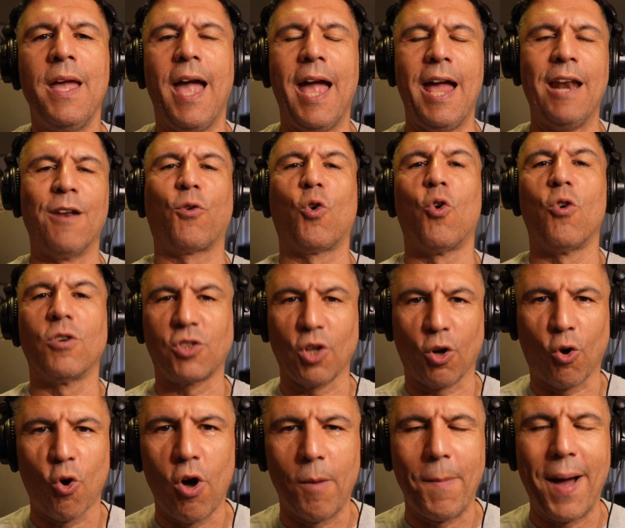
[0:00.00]
and of course the
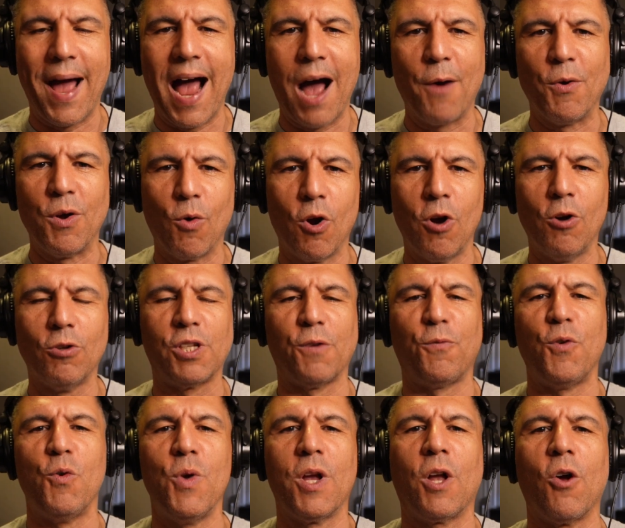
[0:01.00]
call by Howie Rose,
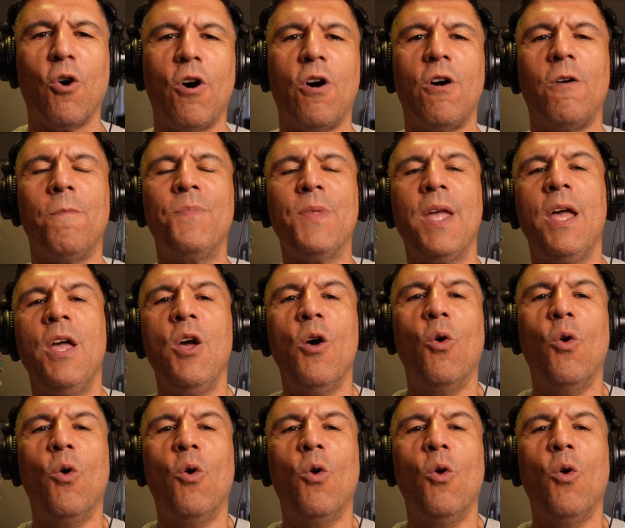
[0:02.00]
if you recall,